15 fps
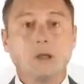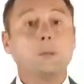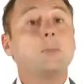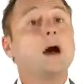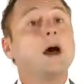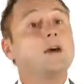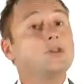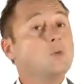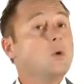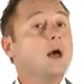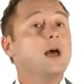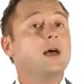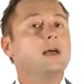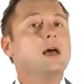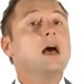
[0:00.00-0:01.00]
By the
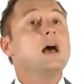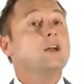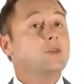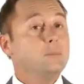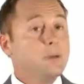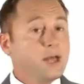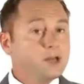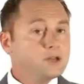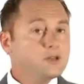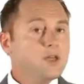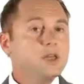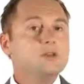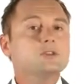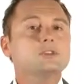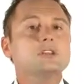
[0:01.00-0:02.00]
way, the picture
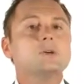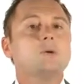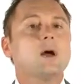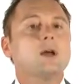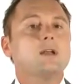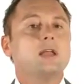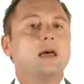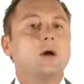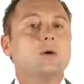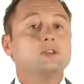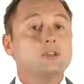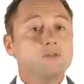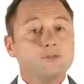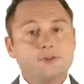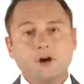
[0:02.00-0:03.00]
that you see right now
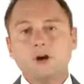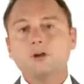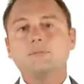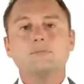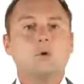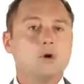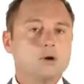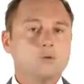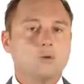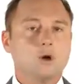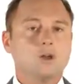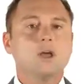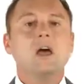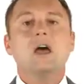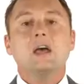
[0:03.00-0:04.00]
is a very important
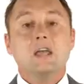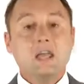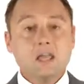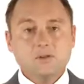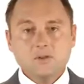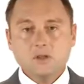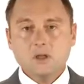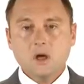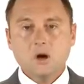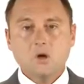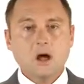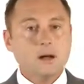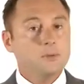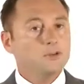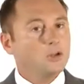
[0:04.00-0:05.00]
one. Even though
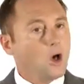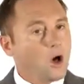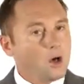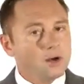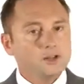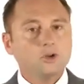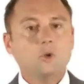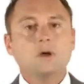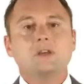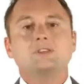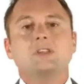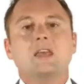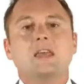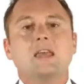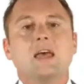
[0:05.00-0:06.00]
I'm as auditory as
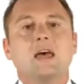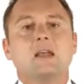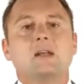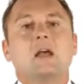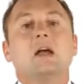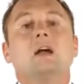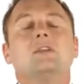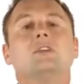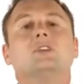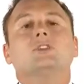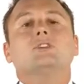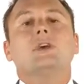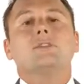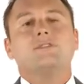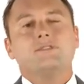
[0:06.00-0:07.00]
they get, this
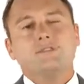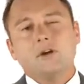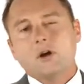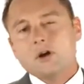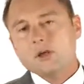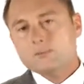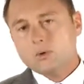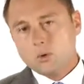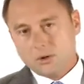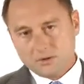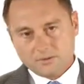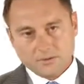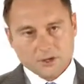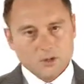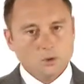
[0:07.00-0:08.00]
is a very
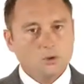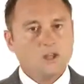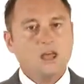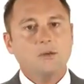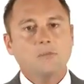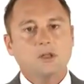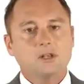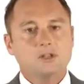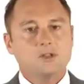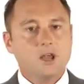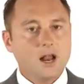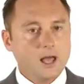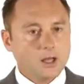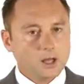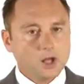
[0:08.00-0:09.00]
important visual image
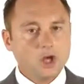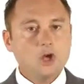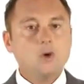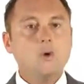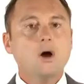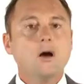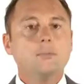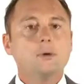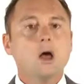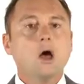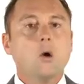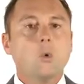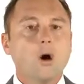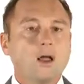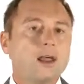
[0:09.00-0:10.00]
that I cue up
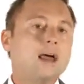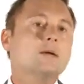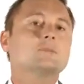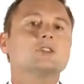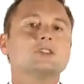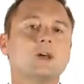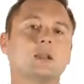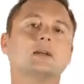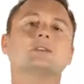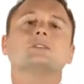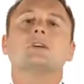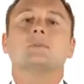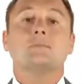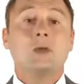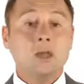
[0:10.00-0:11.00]
while I am selling
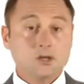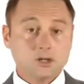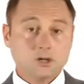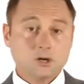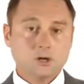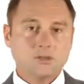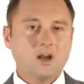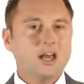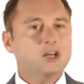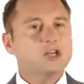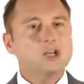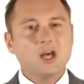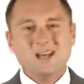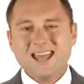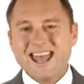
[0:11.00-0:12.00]
to make sure that I
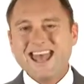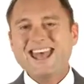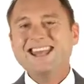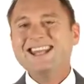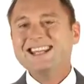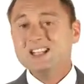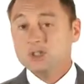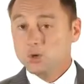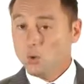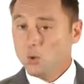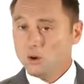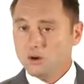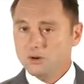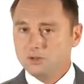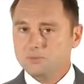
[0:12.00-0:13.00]
shut any
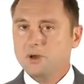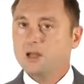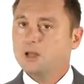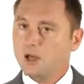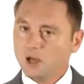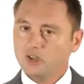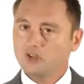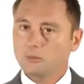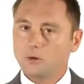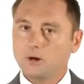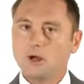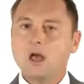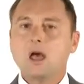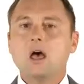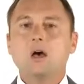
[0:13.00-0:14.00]
doors my
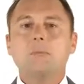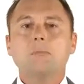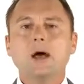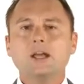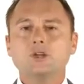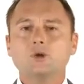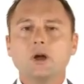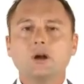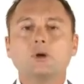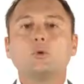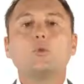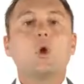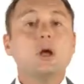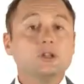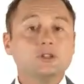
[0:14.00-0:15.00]
customer might try to
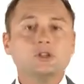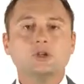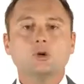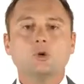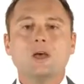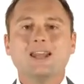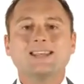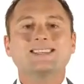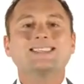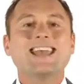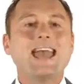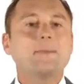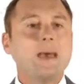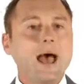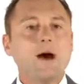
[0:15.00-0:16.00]
run to and
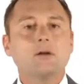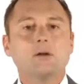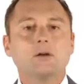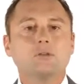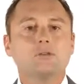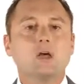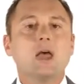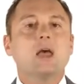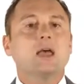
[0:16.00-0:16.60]
escape out of.